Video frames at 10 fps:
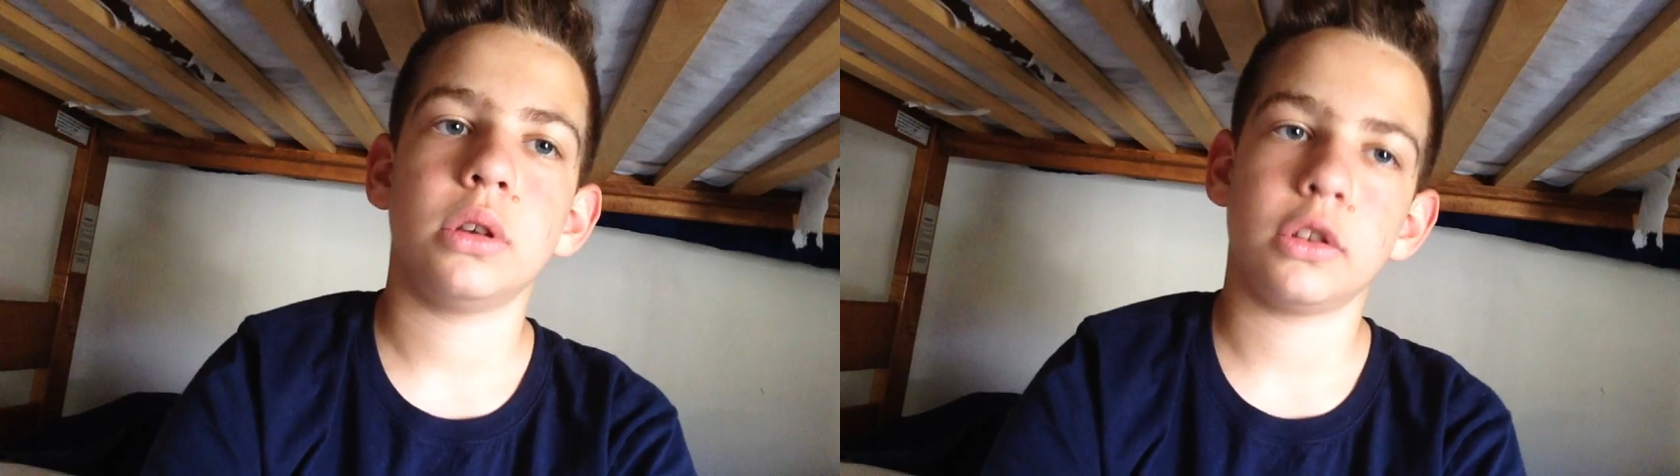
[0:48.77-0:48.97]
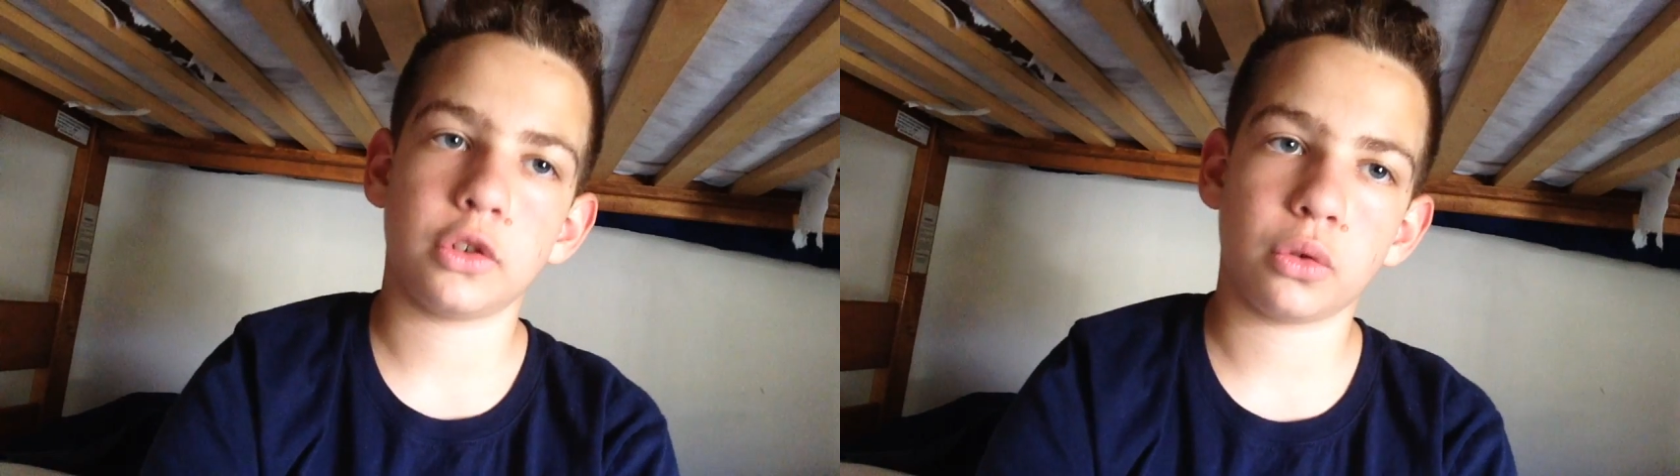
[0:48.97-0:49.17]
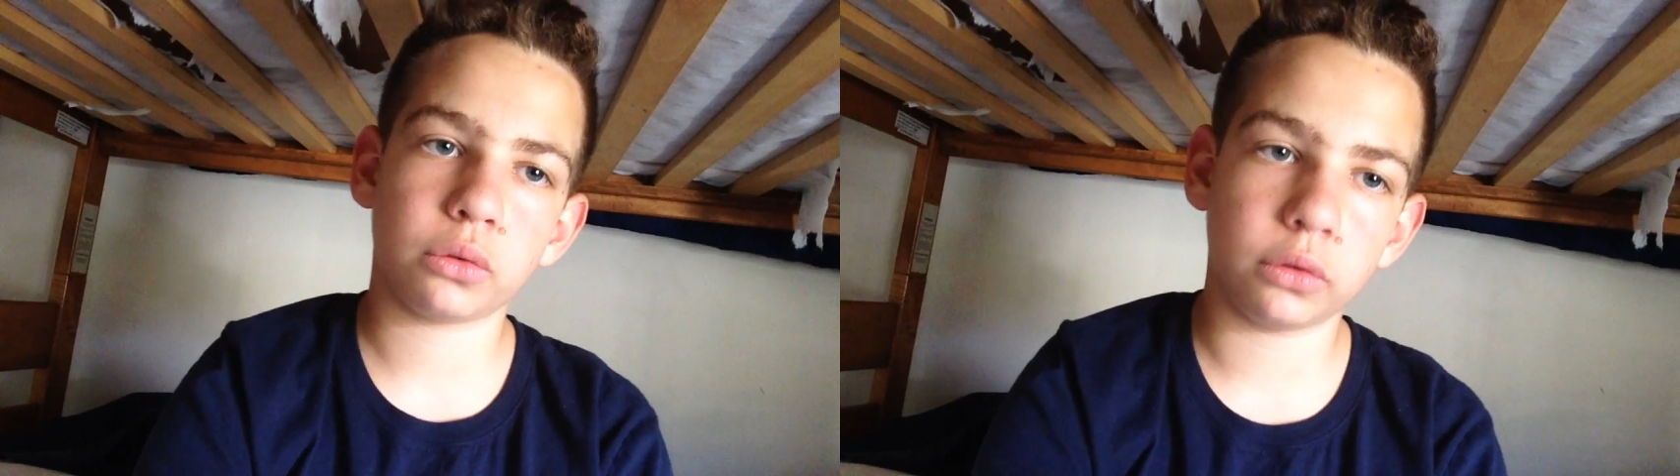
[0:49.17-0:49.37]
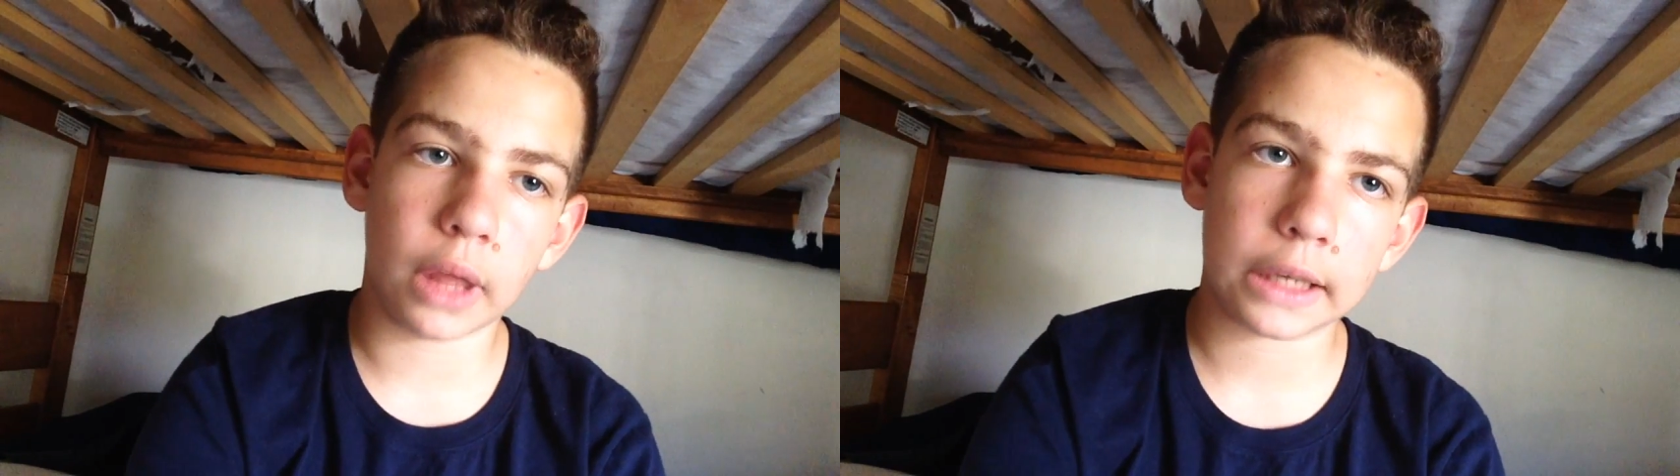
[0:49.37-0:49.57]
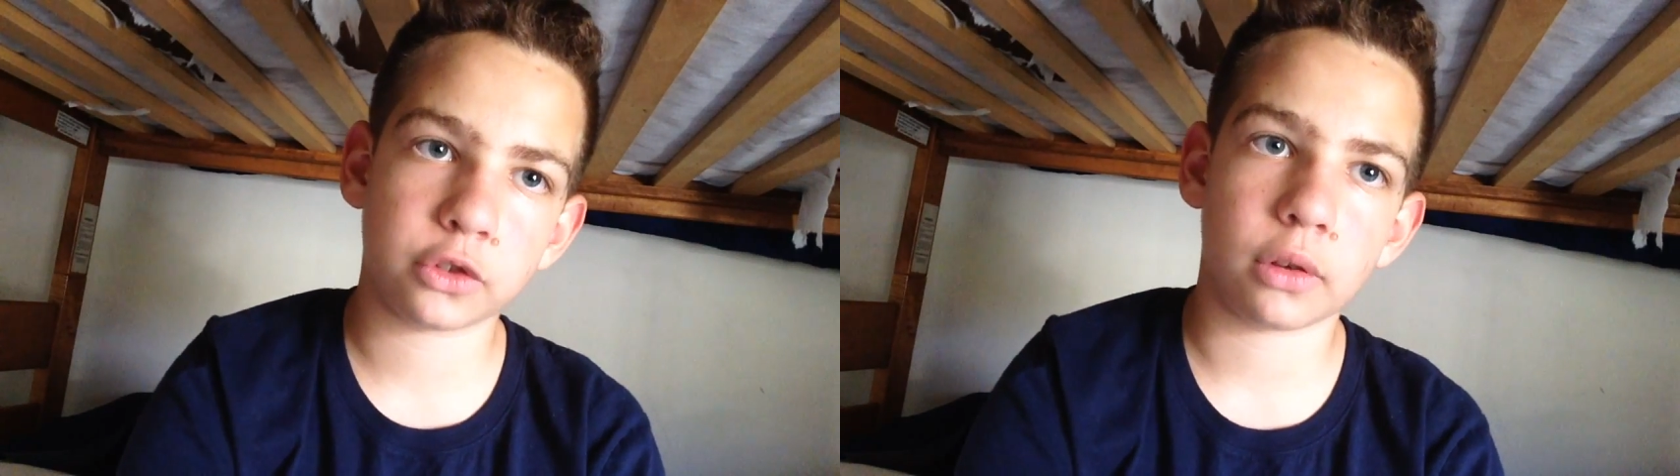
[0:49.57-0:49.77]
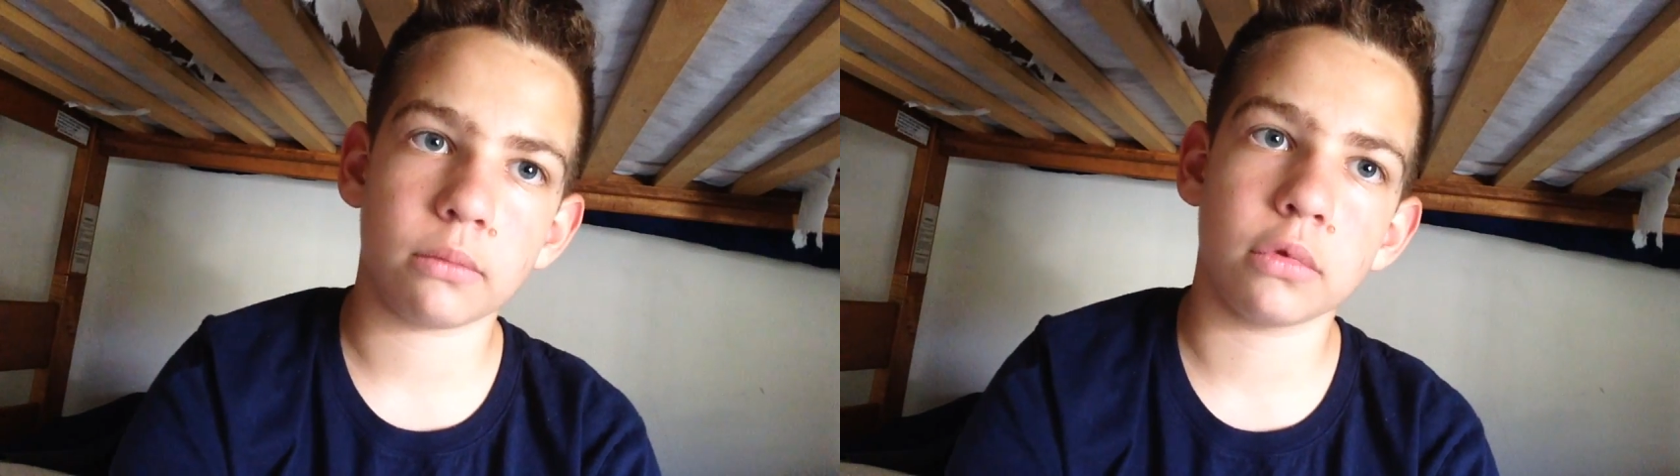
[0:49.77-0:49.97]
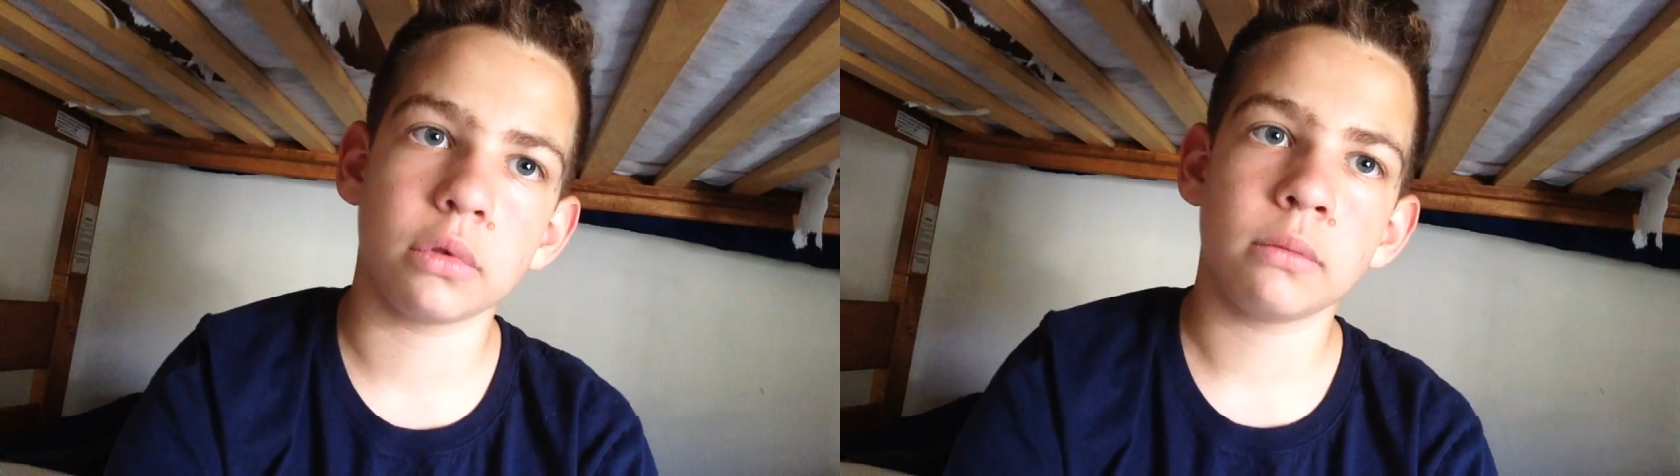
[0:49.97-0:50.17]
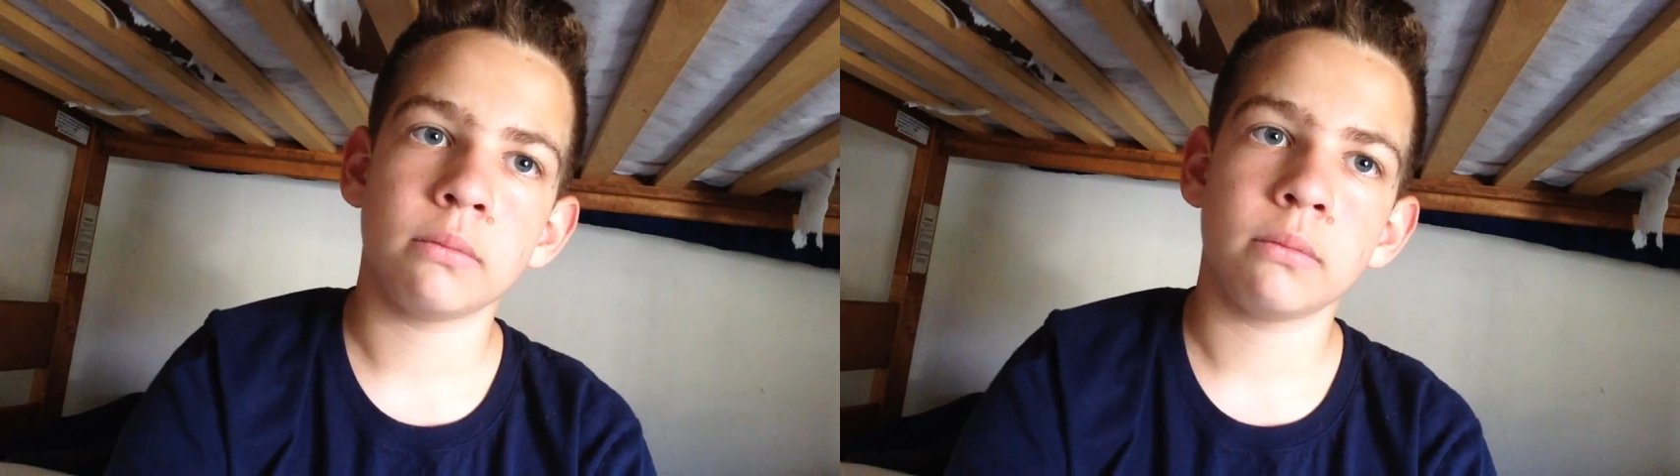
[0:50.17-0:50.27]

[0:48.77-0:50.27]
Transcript: until next summer.